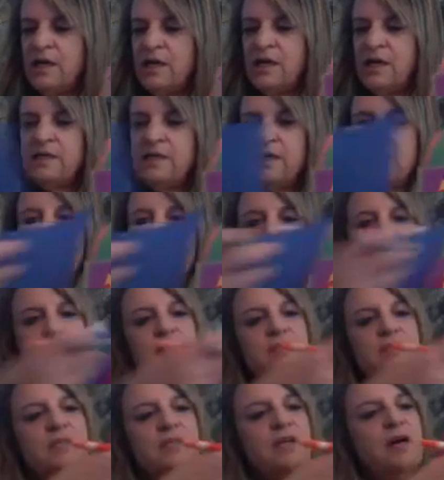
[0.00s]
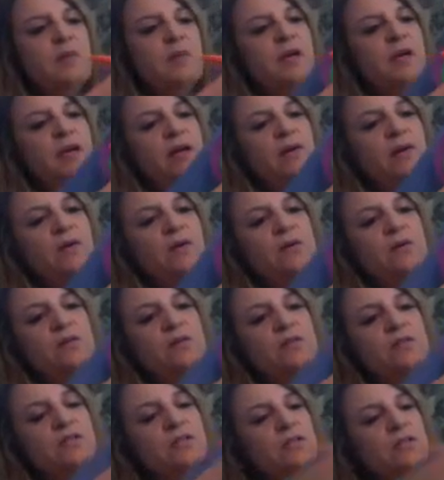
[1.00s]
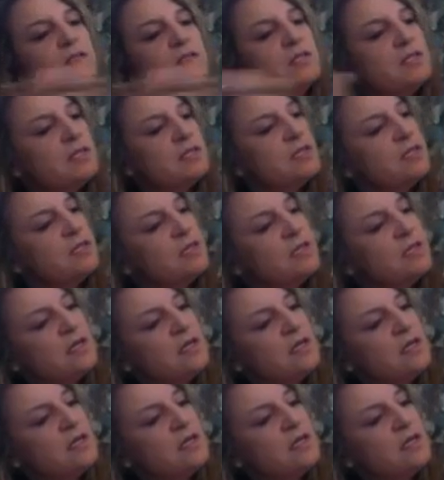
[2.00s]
And now we use cupcake holders